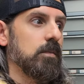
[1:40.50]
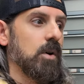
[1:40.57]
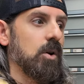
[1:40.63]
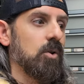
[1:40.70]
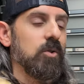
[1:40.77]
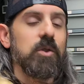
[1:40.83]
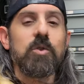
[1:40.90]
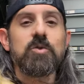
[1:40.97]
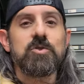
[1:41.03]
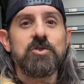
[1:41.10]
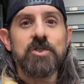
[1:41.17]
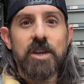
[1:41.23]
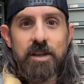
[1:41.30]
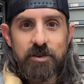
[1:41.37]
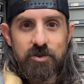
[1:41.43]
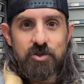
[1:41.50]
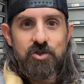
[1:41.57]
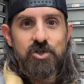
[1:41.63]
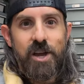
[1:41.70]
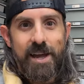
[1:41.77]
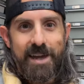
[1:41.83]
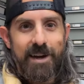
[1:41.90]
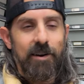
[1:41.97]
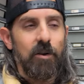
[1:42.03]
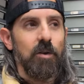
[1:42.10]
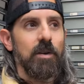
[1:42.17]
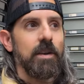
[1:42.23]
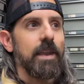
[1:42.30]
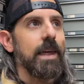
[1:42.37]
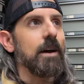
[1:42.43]
All those genes check out.
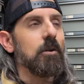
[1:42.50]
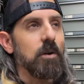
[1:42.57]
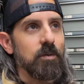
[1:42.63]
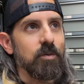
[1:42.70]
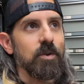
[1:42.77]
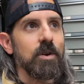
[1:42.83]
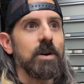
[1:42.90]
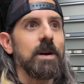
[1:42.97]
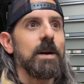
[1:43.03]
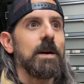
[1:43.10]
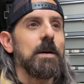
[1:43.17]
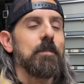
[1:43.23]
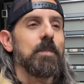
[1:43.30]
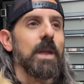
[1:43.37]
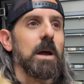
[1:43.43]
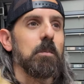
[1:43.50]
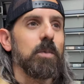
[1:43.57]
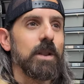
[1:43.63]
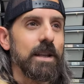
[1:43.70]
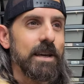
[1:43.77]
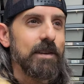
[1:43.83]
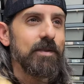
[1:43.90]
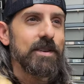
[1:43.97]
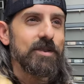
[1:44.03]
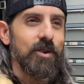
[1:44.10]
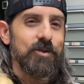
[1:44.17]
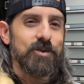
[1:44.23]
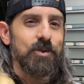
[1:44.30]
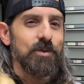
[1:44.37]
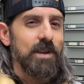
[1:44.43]
However, I believe he's
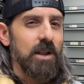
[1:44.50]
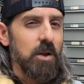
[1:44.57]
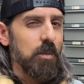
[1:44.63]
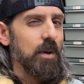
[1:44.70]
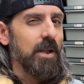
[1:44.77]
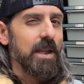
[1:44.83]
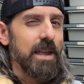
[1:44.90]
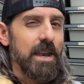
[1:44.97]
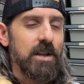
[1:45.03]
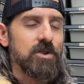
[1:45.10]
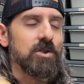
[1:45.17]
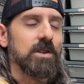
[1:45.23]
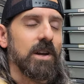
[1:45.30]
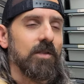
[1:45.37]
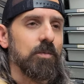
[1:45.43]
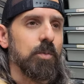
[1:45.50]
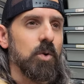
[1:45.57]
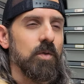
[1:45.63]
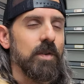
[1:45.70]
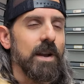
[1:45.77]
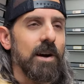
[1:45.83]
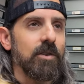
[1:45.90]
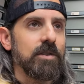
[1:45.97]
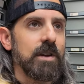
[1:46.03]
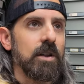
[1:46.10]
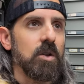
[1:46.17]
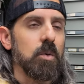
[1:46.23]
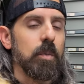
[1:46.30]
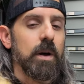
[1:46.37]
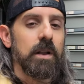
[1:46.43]
also yellow belly and enchi. I've proven out
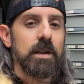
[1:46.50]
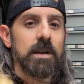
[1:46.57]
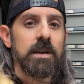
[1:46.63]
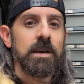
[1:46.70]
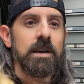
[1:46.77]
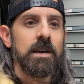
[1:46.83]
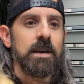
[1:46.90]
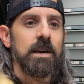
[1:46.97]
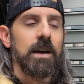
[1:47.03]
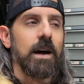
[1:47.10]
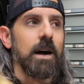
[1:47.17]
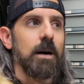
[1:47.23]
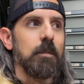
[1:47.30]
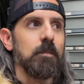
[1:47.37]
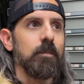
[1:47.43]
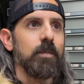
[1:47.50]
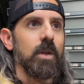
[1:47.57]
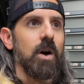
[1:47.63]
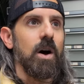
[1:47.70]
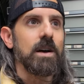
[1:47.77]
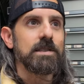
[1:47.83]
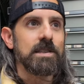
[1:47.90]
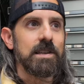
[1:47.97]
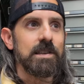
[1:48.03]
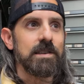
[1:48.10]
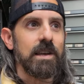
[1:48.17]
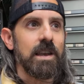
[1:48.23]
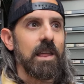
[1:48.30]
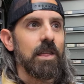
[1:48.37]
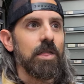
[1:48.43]
yellow belly. Aussie
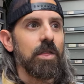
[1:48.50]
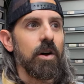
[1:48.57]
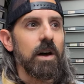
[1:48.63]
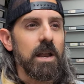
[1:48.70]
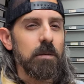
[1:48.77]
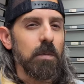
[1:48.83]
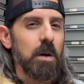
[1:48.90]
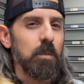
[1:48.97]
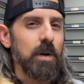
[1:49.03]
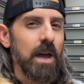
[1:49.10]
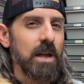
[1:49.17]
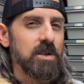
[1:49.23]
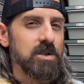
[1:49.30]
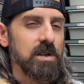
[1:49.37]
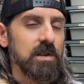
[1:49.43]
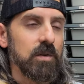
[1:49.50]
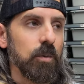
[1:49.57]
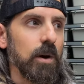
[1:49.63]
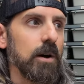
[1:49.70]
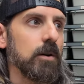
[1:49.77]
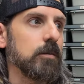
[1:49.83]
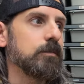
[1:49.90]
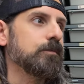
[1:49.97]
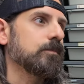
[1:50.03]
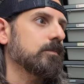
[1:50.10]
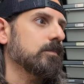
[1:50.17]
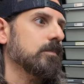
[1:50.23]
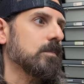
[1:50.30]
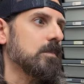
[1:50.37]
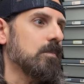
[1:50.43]
said he thought he might be enchi as well.
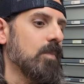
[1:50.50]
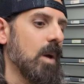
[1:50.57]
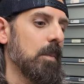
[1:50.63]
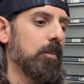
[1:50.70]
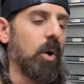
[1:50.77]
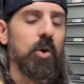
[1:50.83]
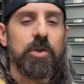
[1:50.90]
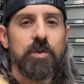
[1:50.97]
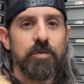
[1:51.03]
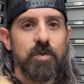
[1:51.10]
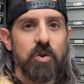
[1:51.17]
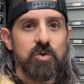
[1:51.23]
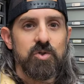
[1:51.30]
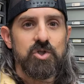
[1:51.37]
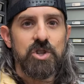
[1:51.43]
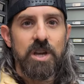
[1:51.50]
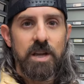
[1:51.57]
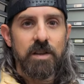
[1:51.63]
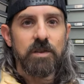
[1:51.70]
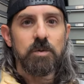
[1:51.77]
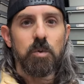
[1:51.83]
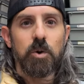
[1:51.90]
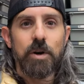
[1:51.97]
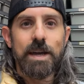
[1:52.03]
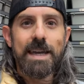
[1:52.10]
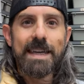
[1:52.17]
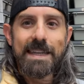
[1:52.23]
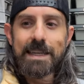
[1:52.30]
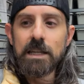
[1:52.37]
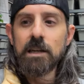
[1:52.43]
Both of those genes were
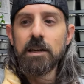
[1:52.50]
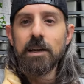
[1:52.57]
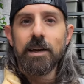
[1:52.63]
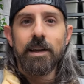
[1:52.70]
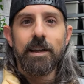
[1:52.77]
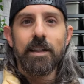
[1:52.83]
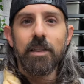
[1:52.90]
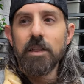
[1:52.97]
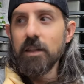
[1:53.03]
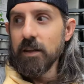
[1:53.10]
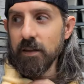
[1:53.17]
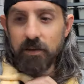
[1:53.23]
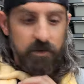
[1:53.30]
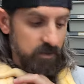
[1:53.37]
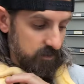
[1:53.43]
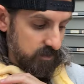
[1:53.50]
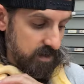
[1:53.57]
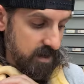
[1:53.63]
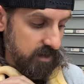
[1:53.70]
in his